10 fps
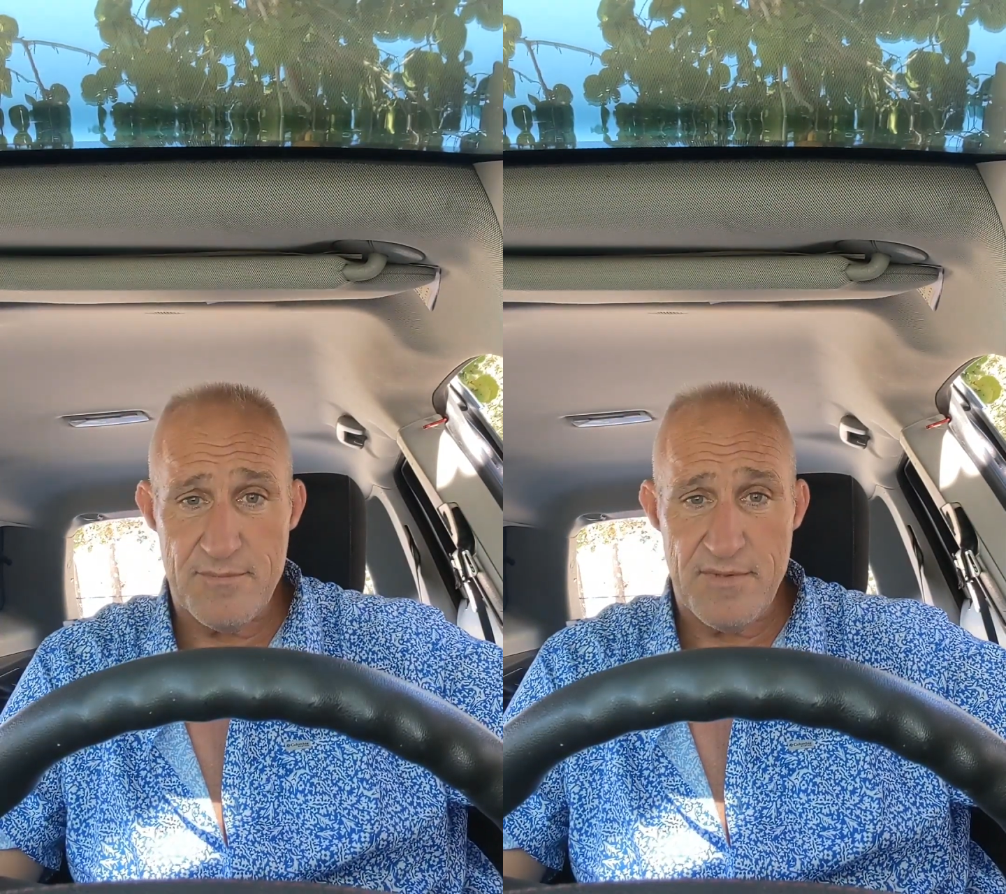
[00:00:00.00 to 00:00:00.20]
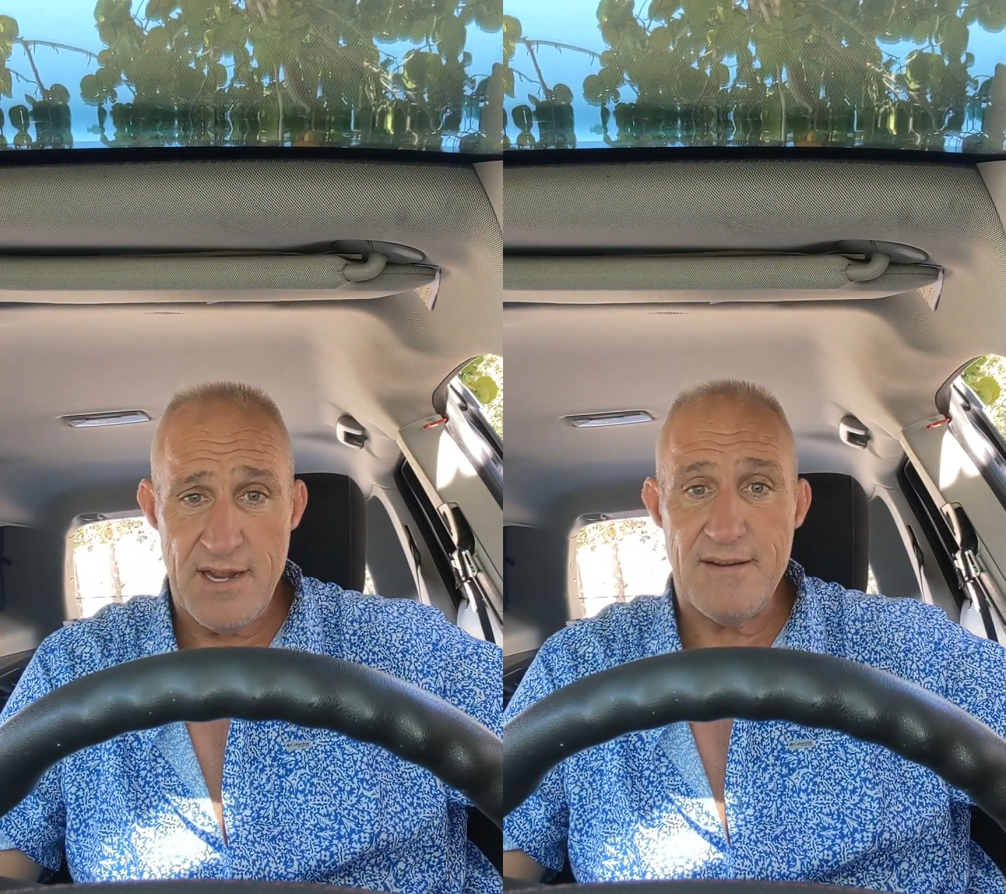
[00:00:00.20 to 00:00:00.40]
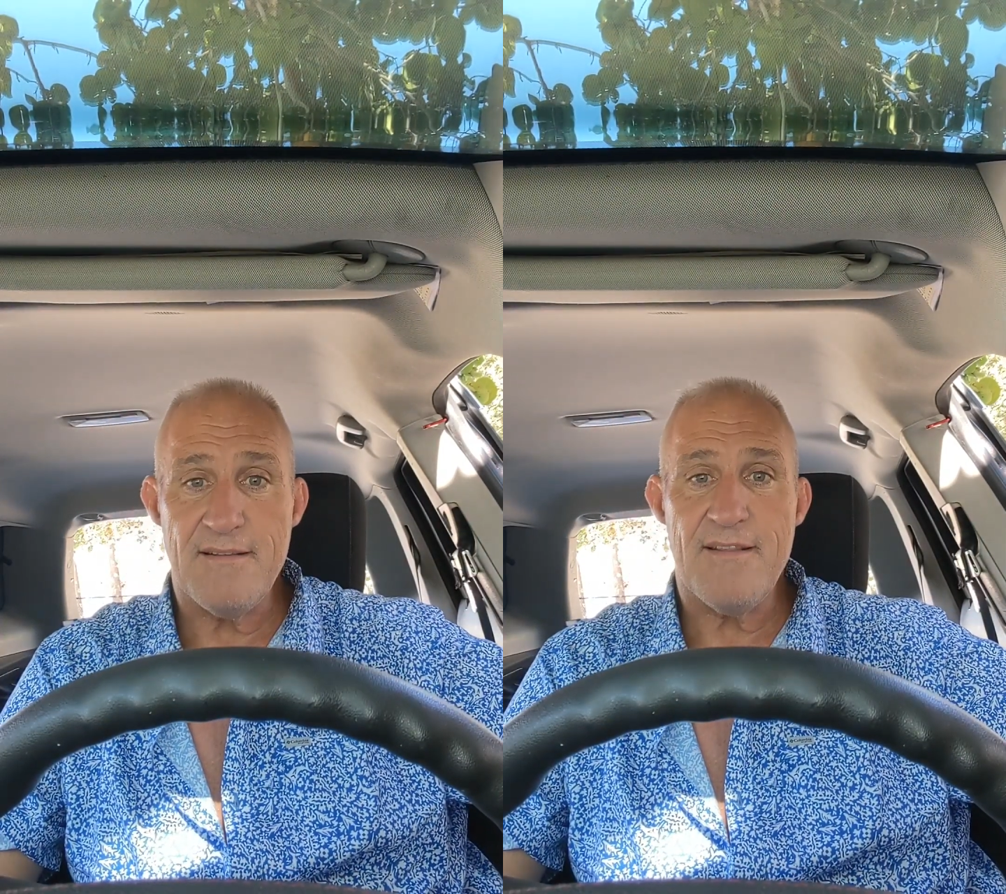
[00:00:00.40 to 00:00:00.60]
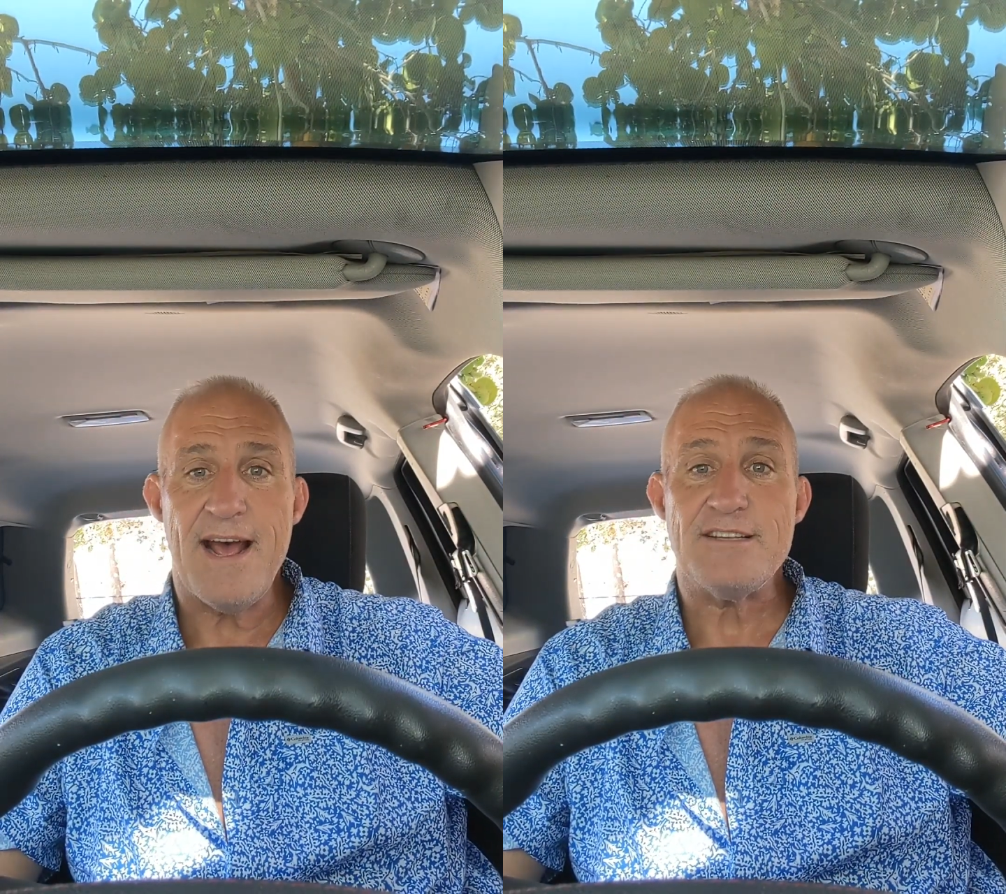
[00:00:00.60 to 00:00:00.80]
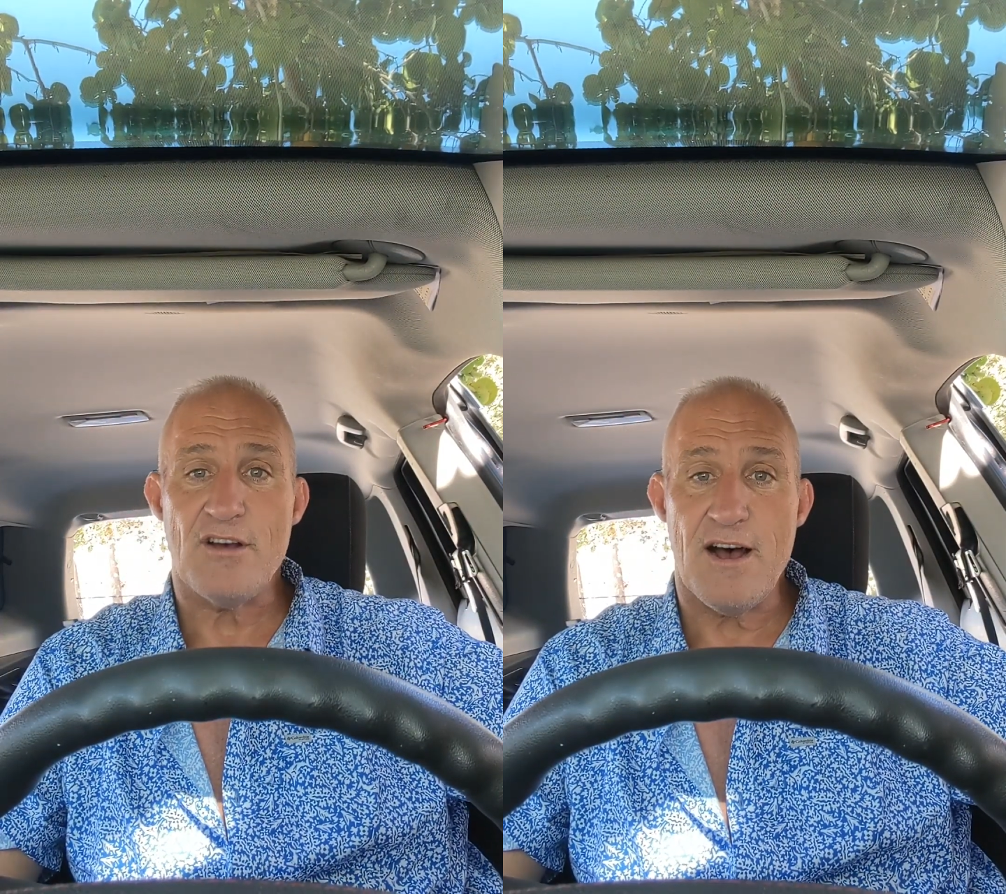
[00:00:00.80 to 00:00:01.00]
and
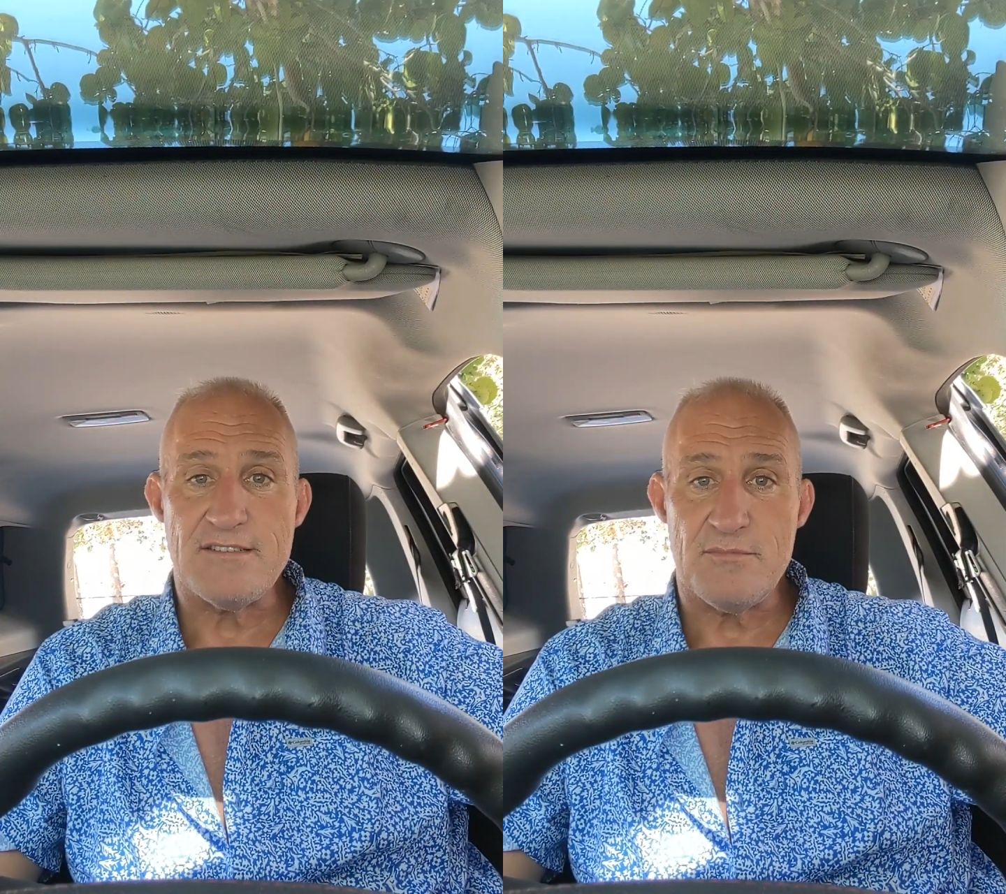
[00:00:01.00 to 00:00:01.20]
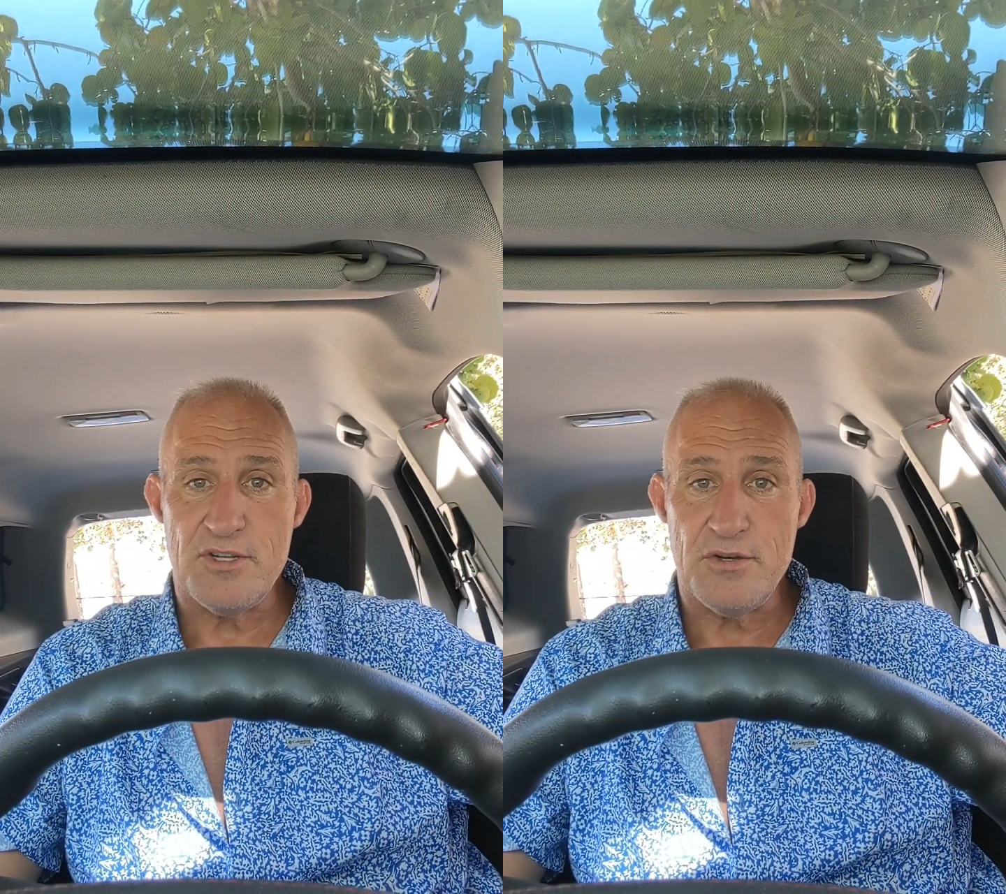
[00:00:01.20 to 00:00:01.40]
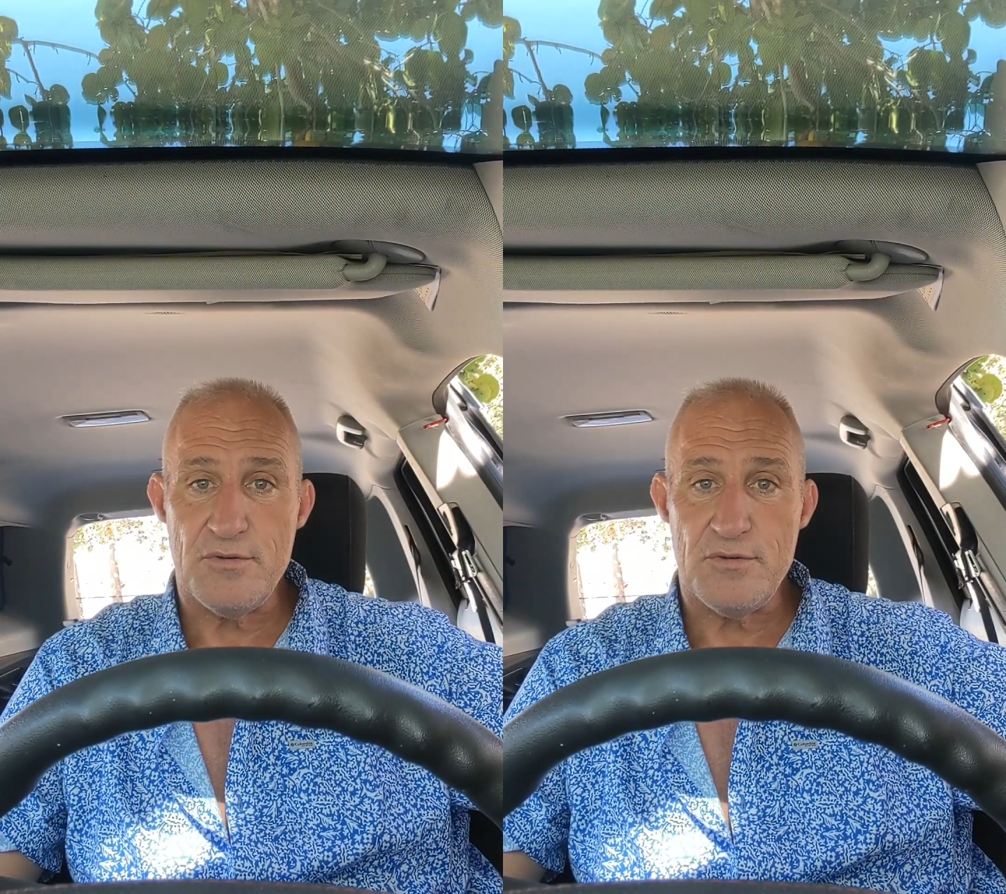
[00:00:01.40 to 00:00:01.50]
that's awesome too.